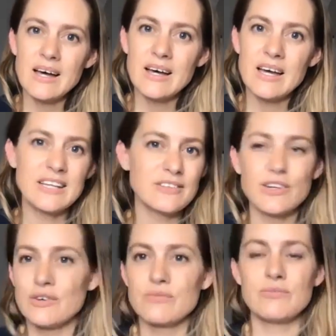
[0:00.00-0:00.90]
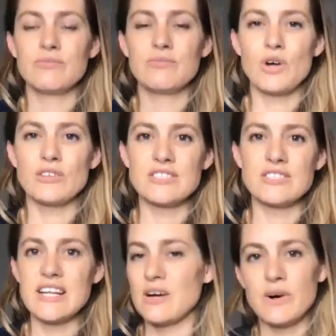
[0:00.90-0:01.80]
you know,
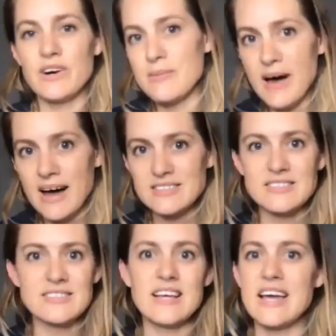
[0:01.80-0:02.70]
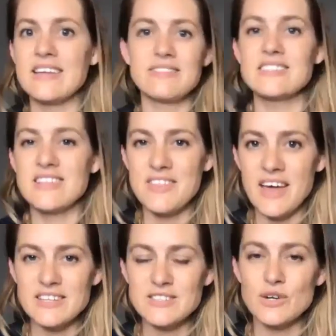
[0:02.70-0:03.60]
constantly like wearing masks and things like
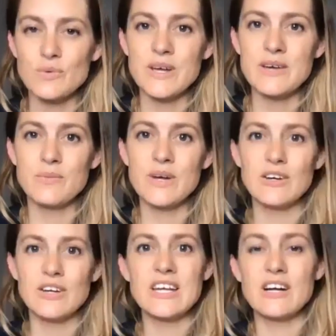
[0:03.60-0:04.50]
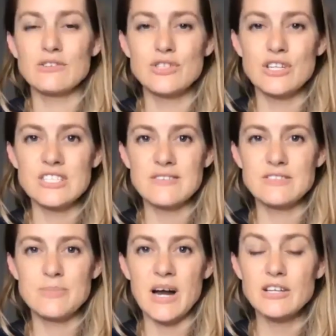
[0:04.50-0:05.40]
that. So we're looking at
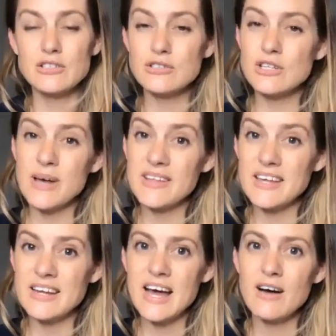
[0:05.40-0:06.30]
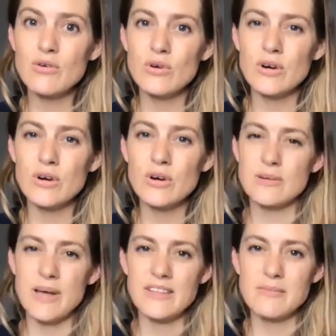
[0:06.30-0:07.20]
alternatives, but I could talk about that now, or I could talk
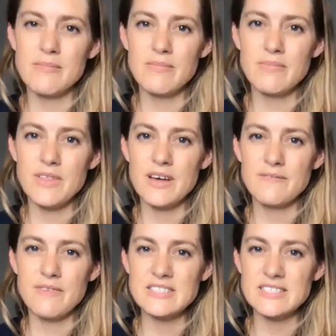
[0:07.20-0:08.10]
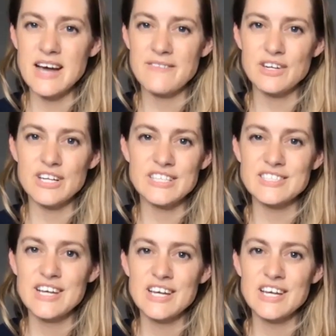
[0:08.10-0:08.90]
about the face coverings.